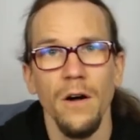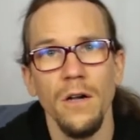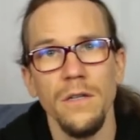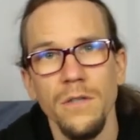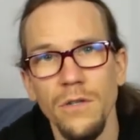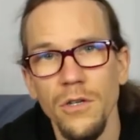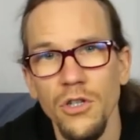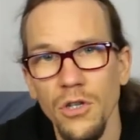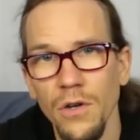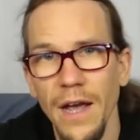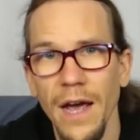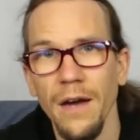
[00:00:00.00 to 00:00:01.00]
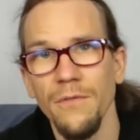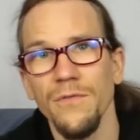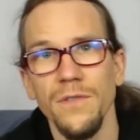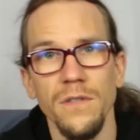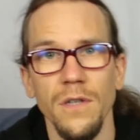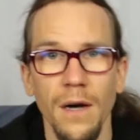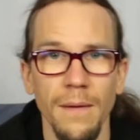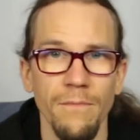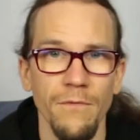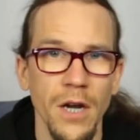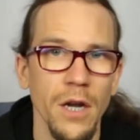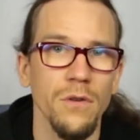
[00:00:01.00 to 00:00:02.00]
Also, you should have
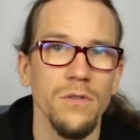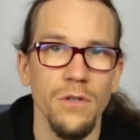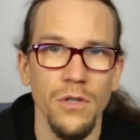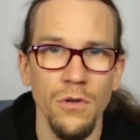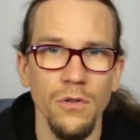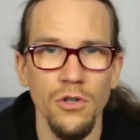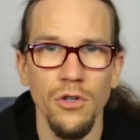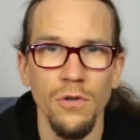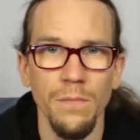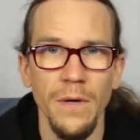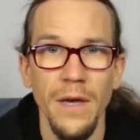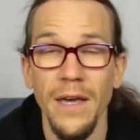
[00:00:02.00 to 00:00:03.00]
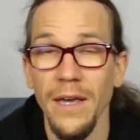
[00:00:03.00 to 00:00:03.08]
some videos on YouTube,